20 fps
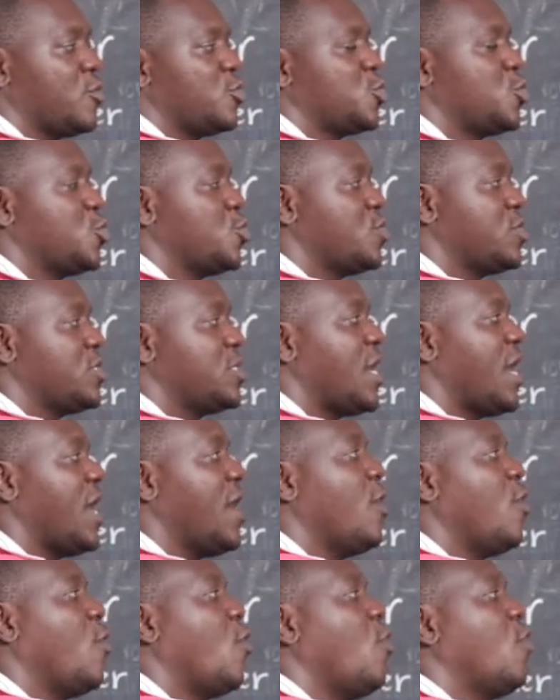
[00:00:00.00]
tutor,
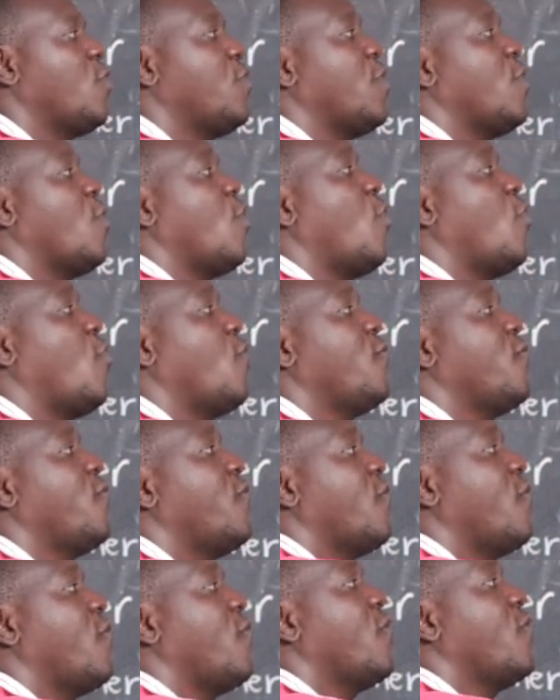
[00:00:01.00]
or the O
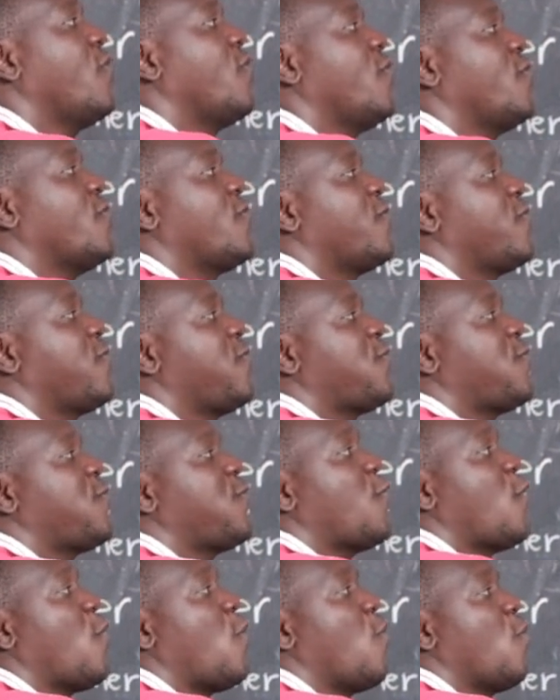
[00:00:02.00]
for
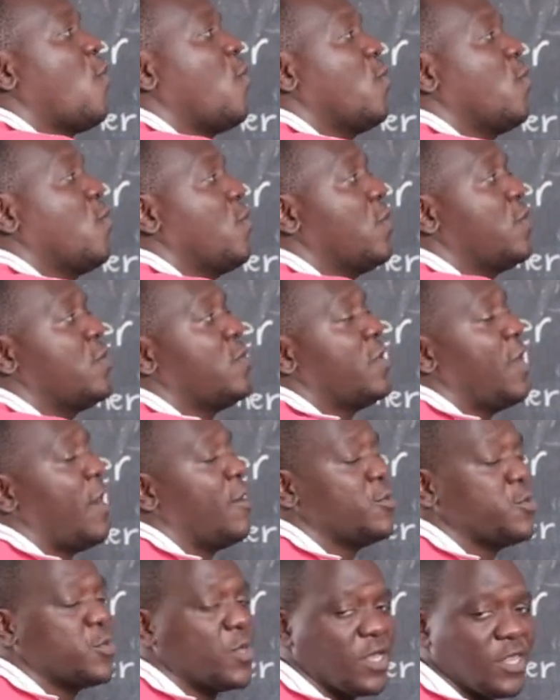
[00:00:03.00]
four.
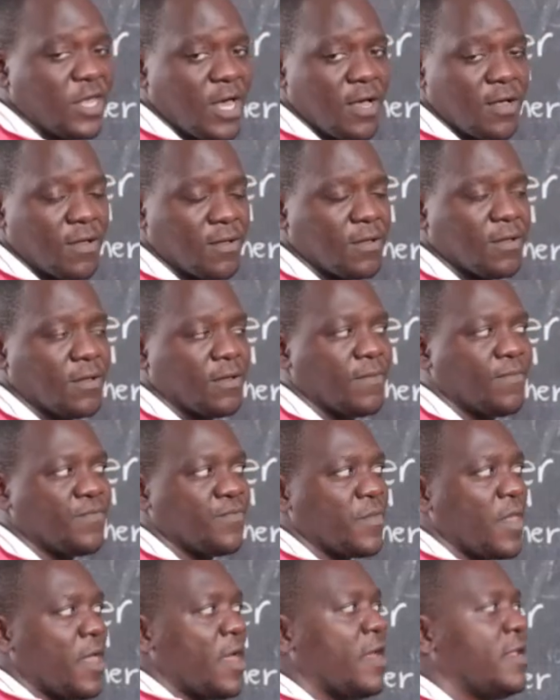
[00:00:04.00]
All together?
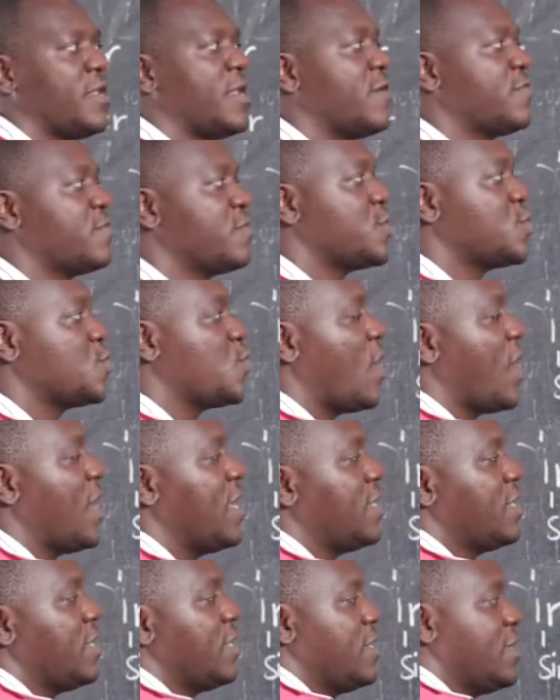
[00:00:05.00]
Now this
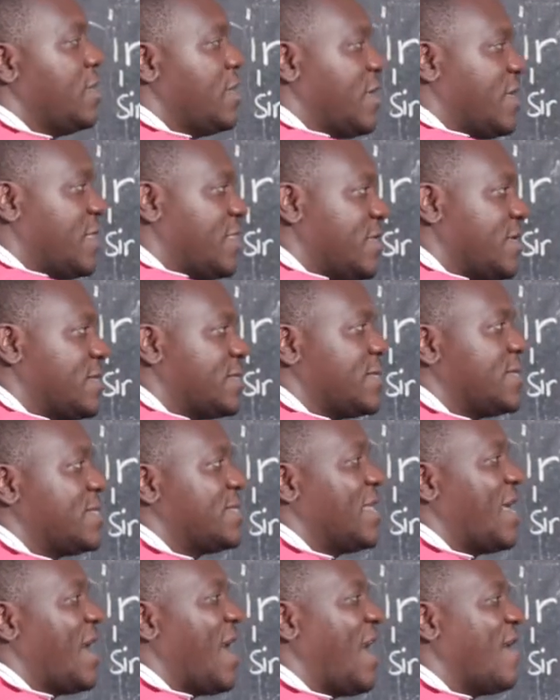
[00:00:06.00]
one, this is
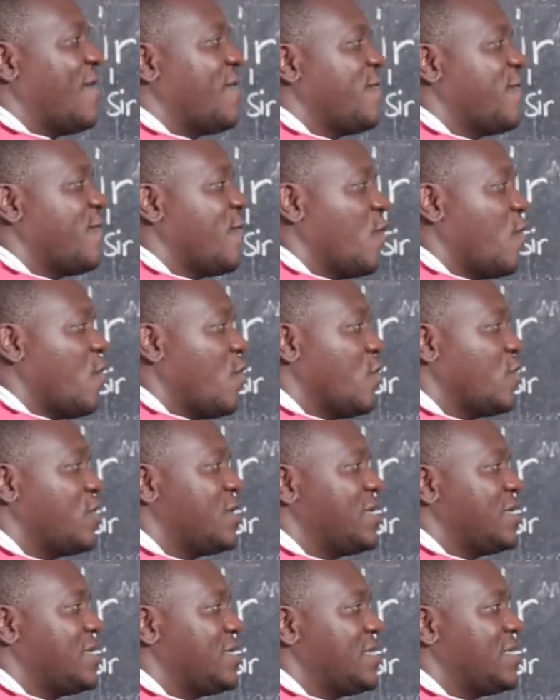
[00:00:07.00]
the R for
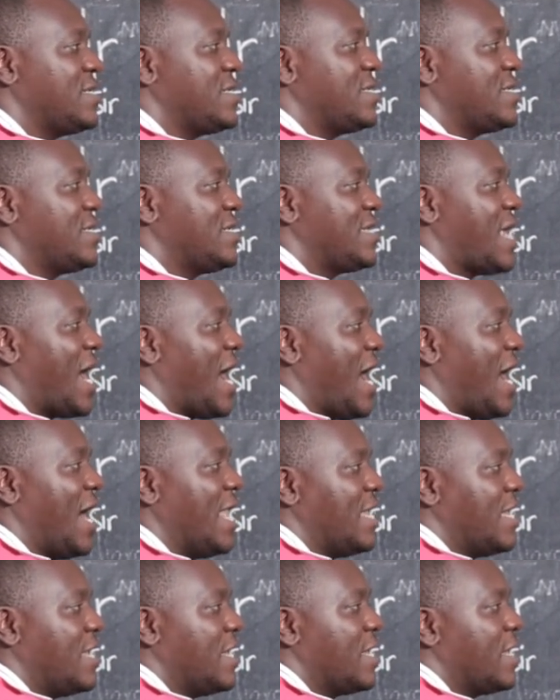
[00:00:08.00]

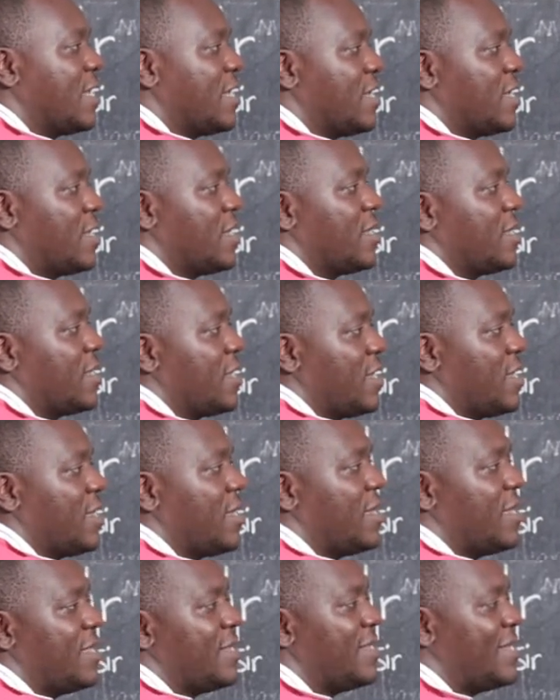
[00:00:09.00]
turn,
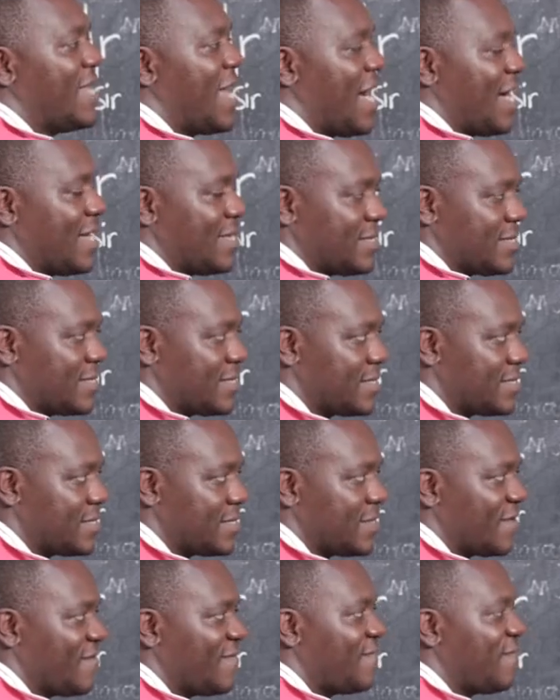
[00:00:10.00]

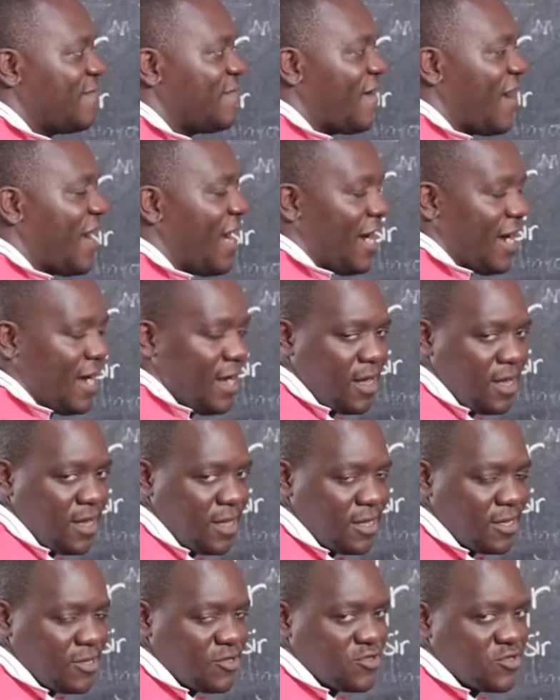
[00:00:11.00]
nurse, far,
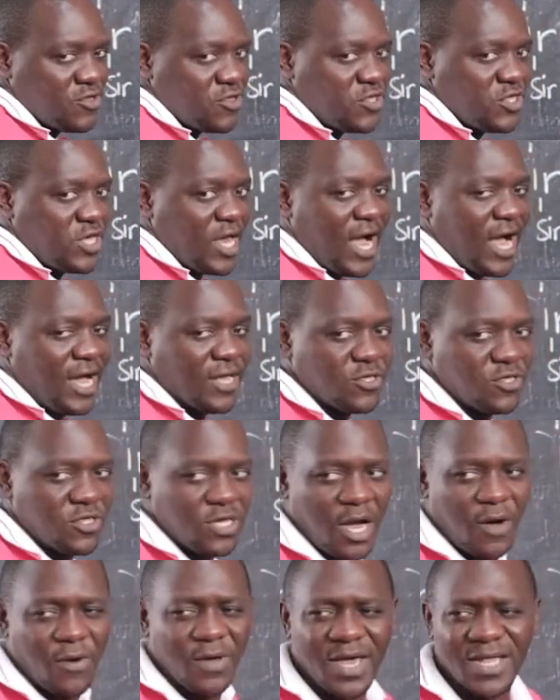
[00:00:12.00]
church.
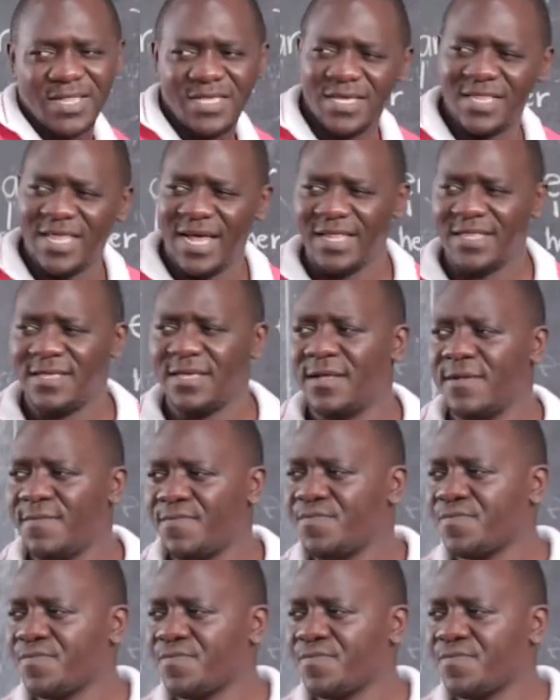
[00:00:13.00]
Are we getting that?